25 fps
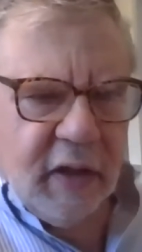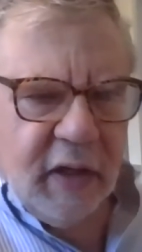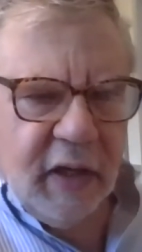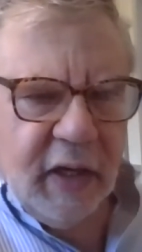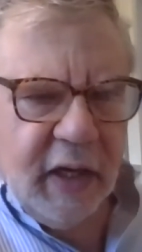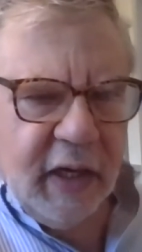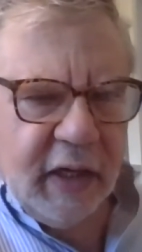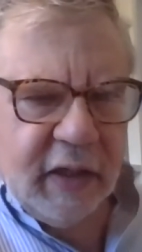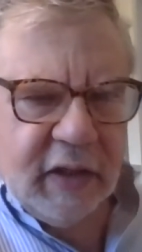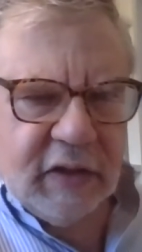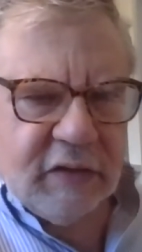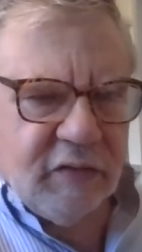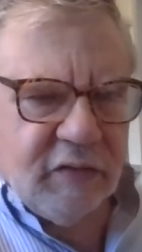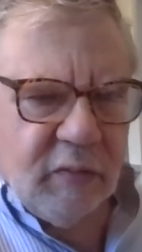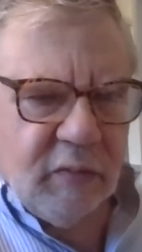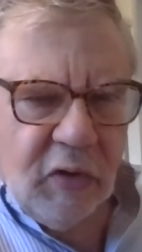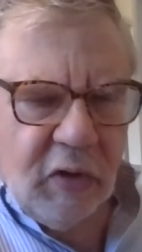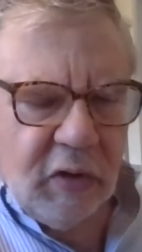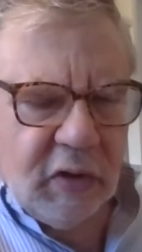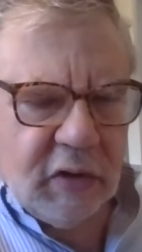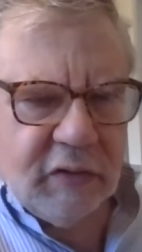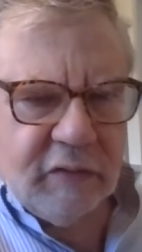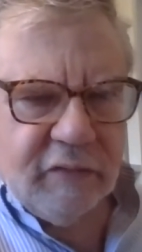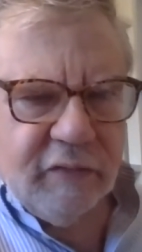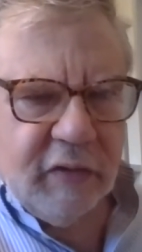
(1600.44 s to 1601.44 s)
X from
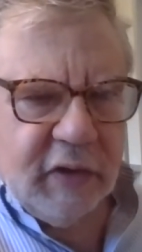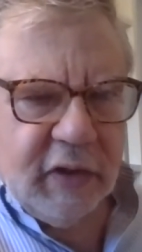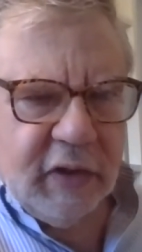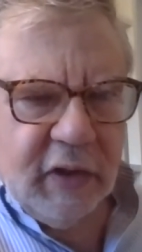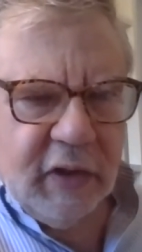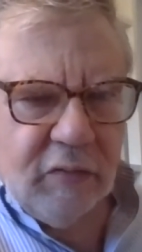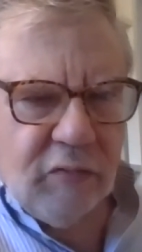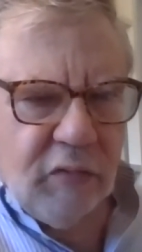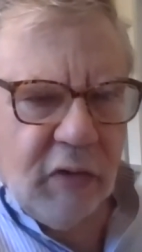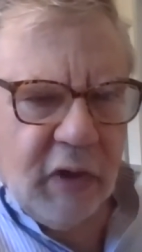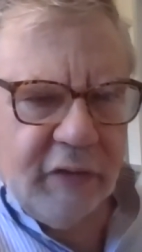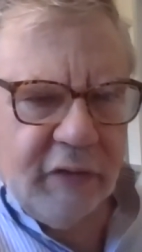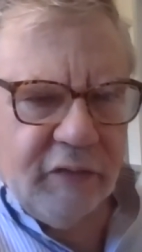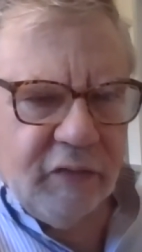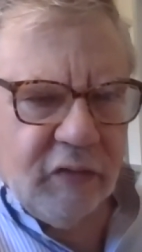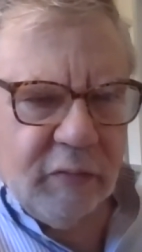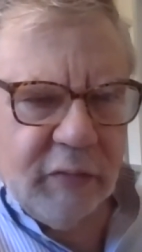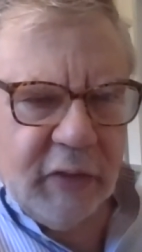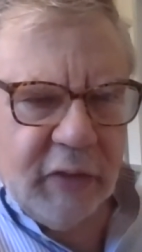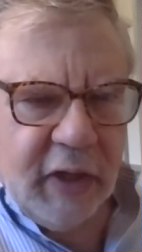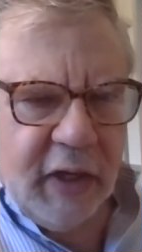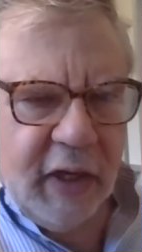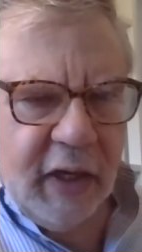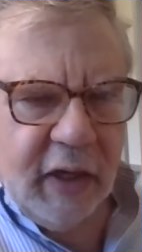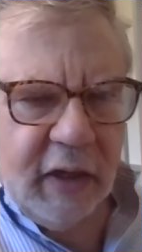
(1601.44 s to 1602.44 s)
Oxford and Y
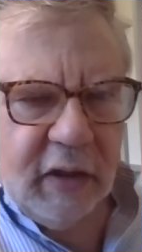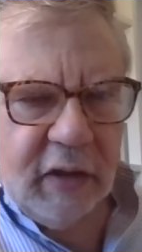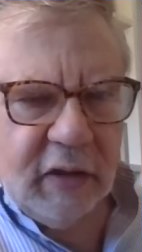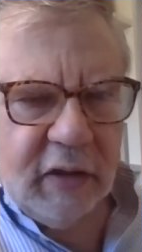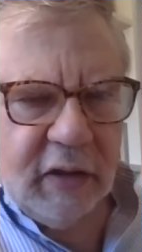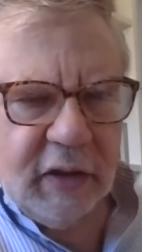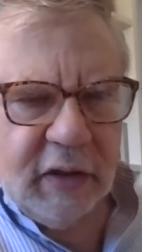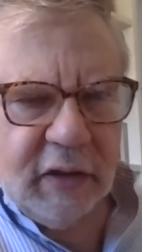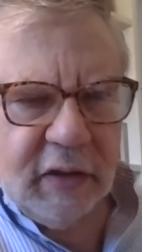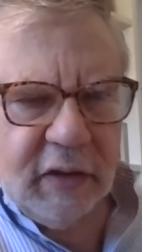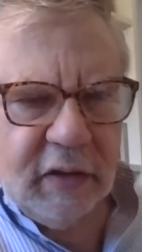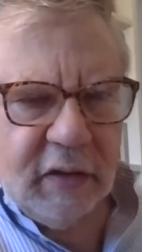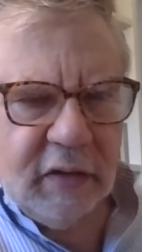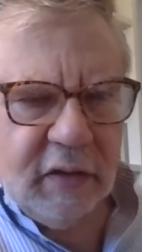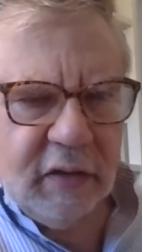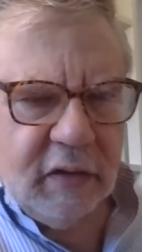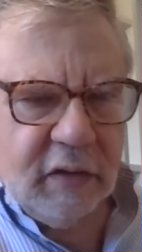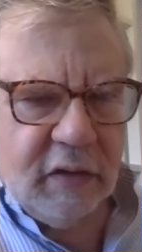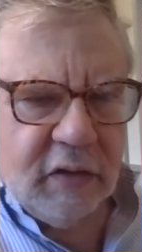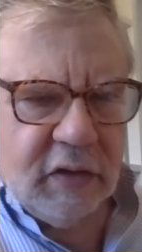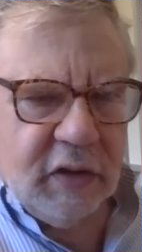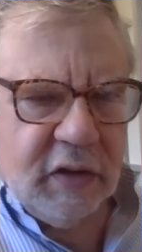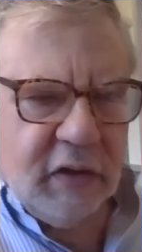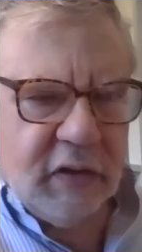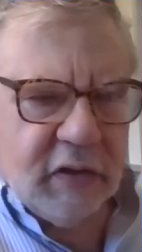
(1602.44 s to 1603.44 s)
from Yale, and
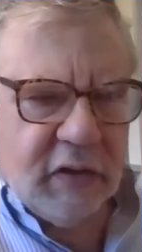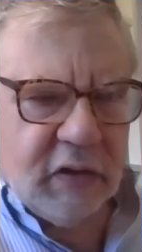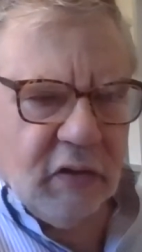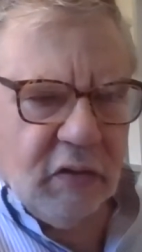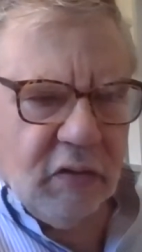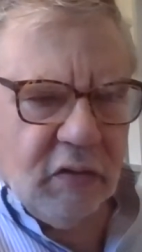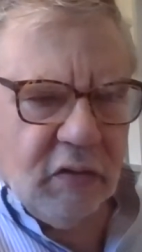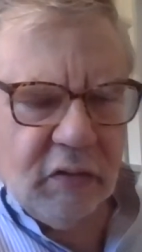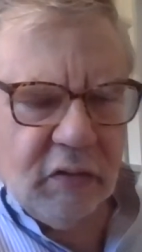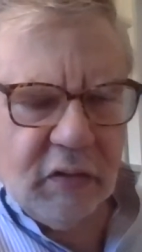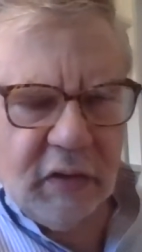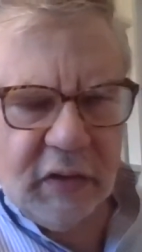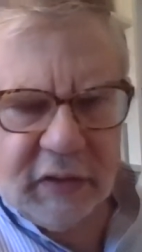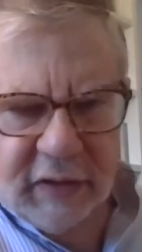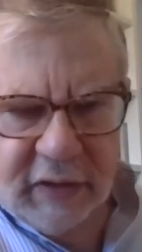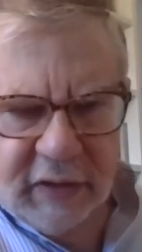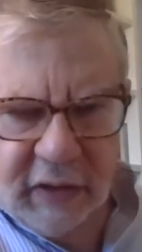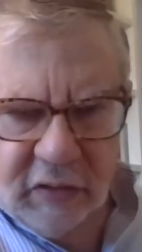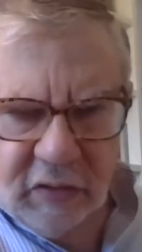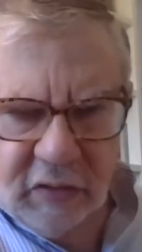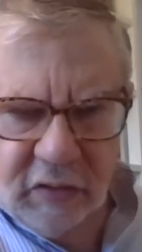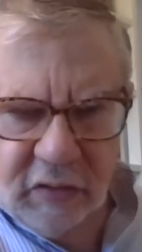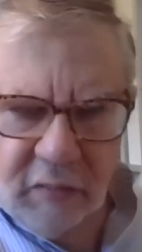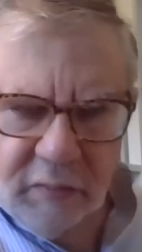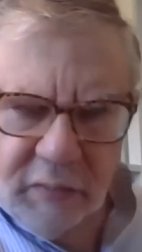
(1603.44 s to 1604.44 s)
she's so good,
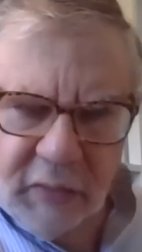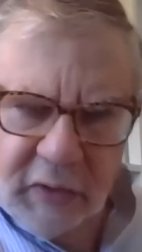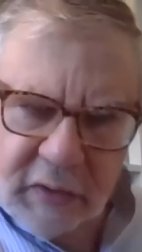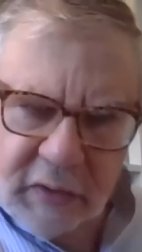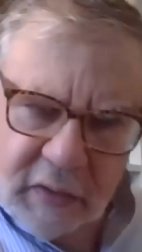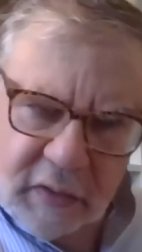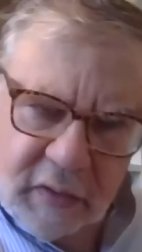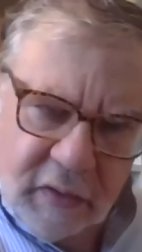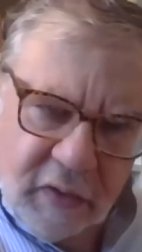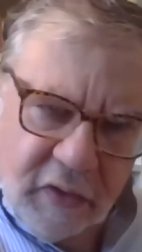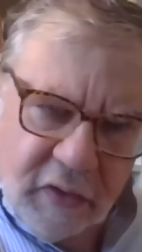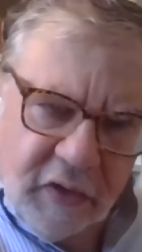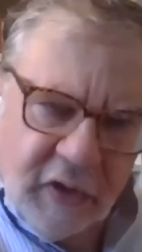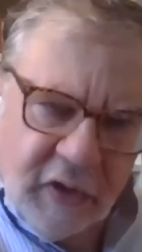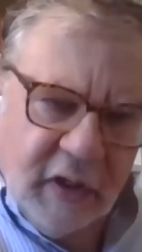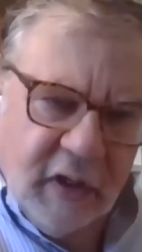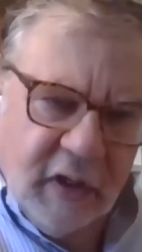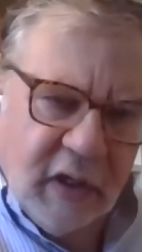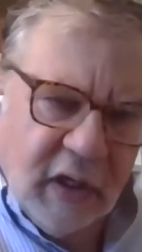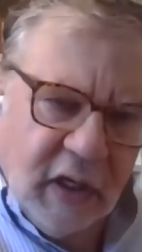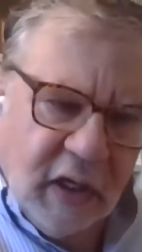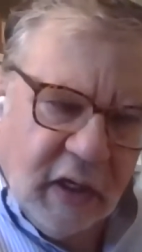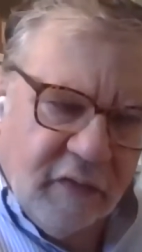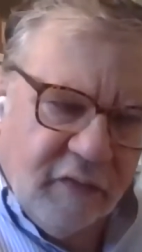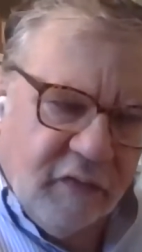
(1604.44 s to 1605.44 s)
etc. But
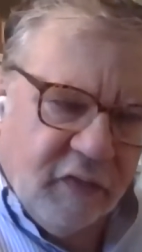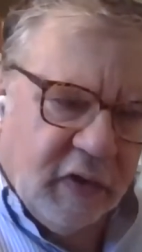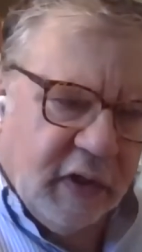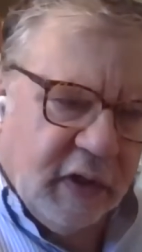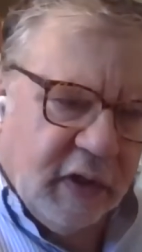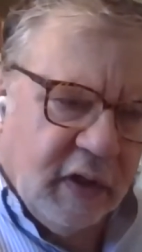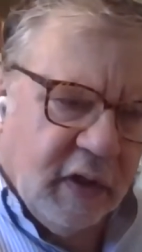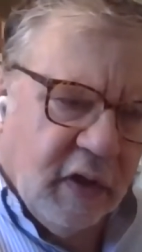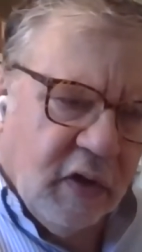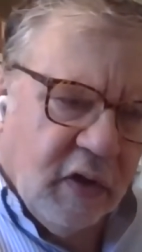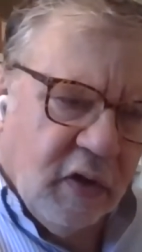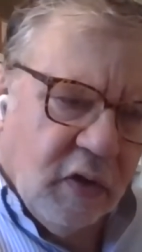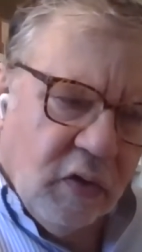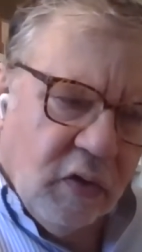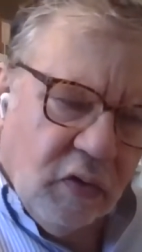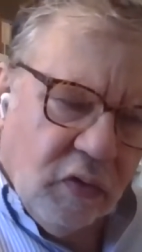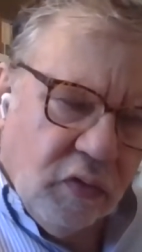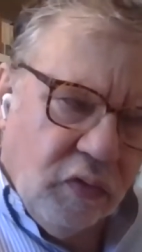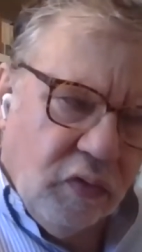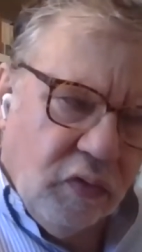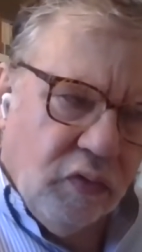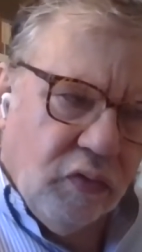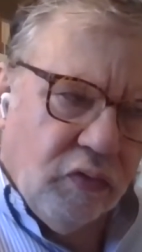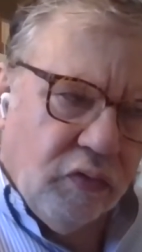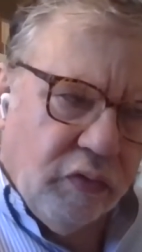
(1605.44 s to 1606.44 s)
think carefully
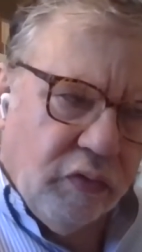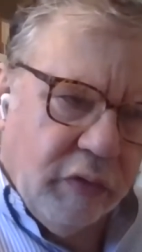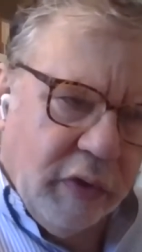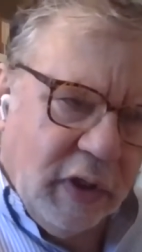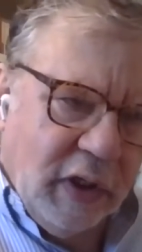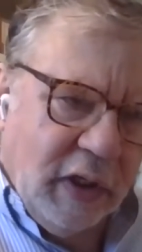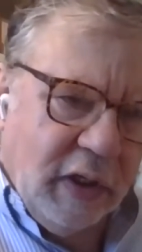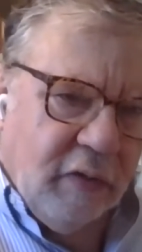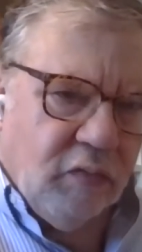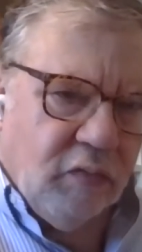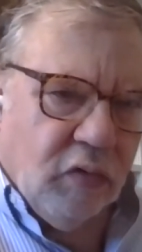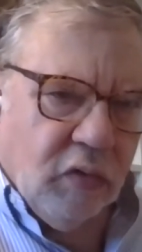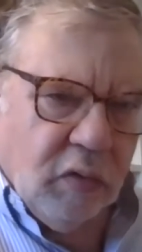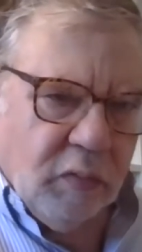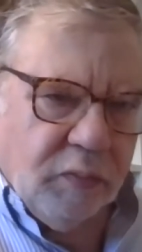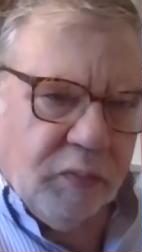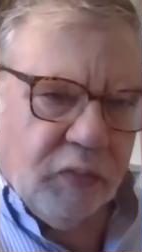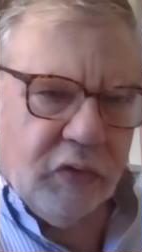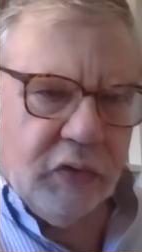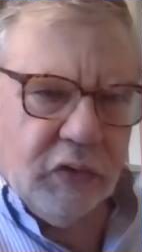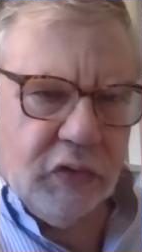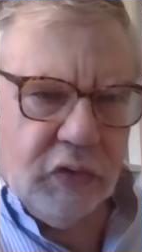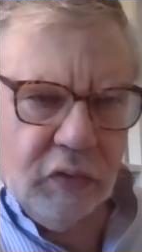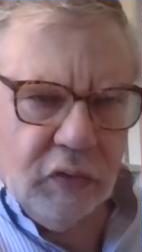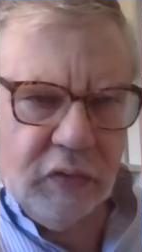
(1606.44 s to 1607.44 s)
who really will
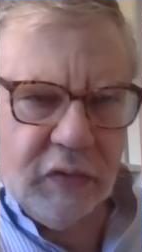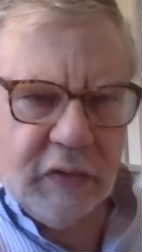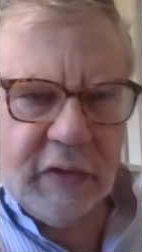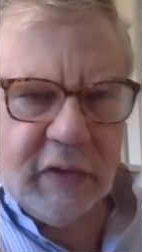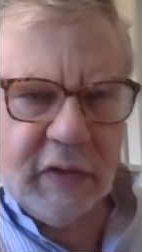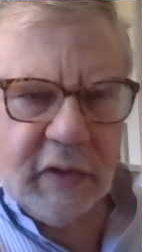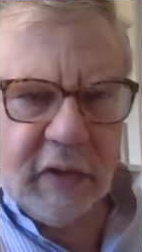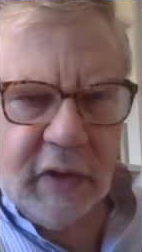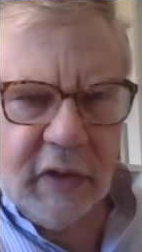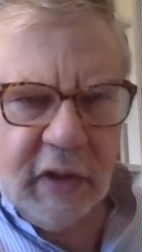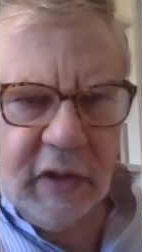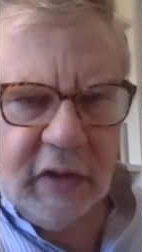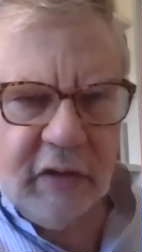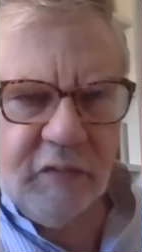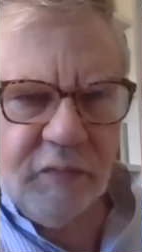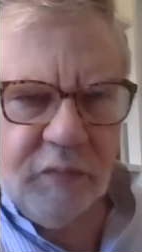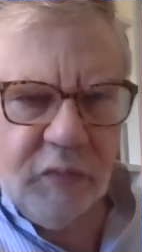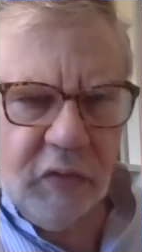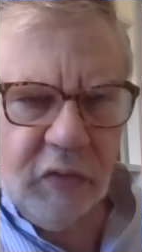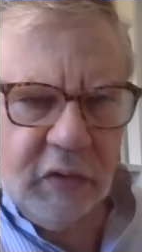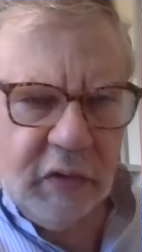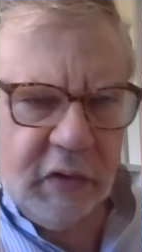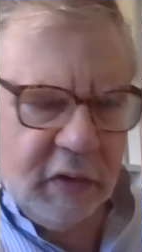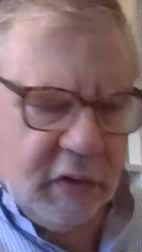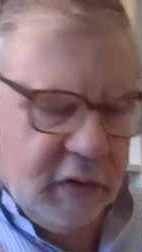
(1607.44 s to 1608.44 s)
produce the kind of
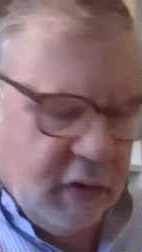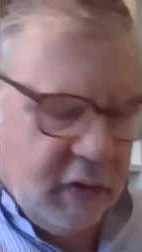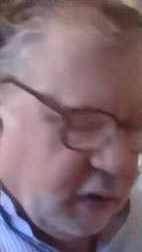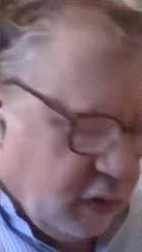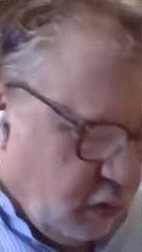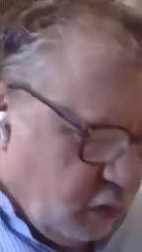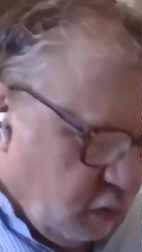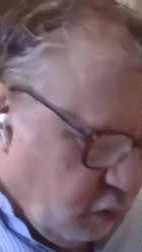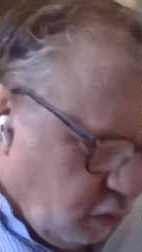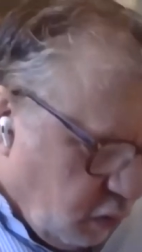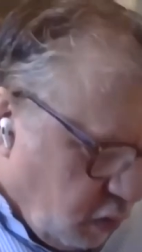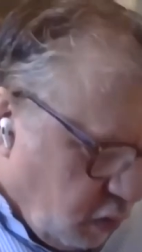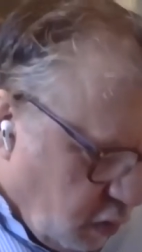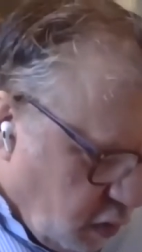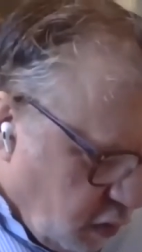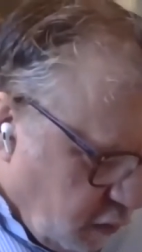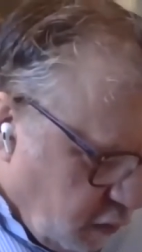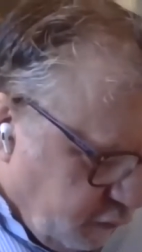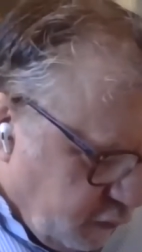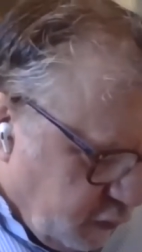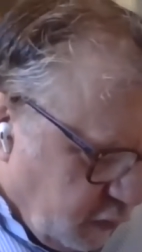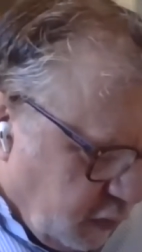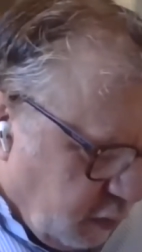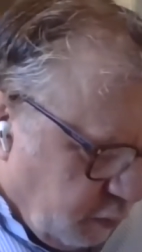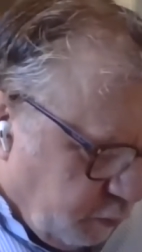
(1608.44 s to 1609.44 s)
product that you are
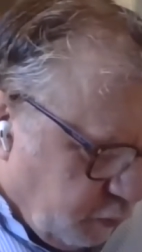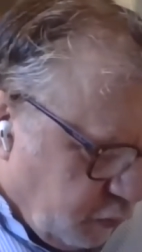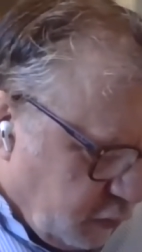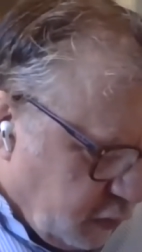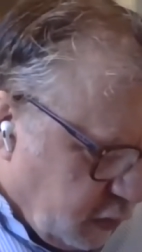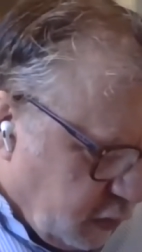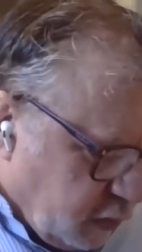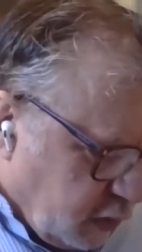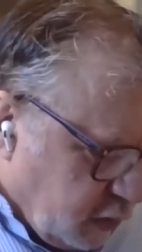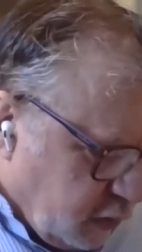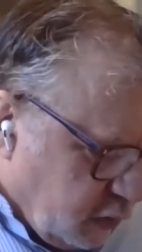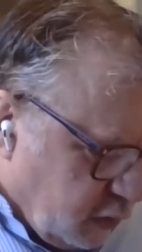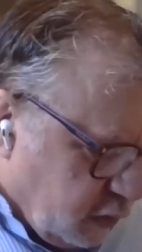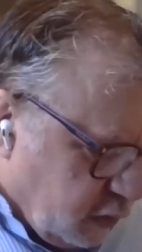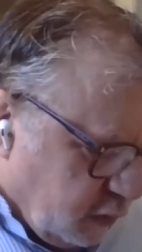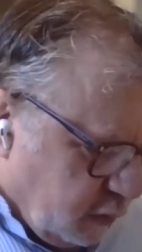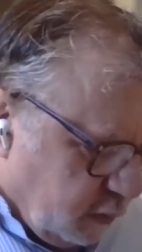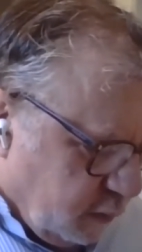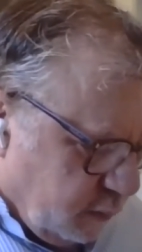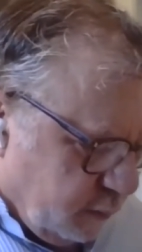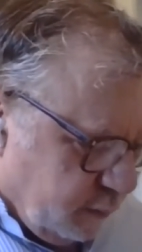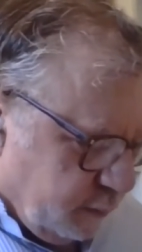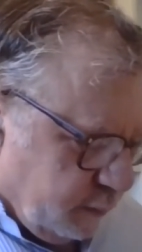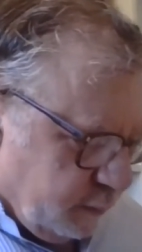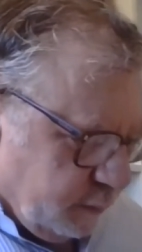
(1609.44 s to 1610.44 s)
after the production.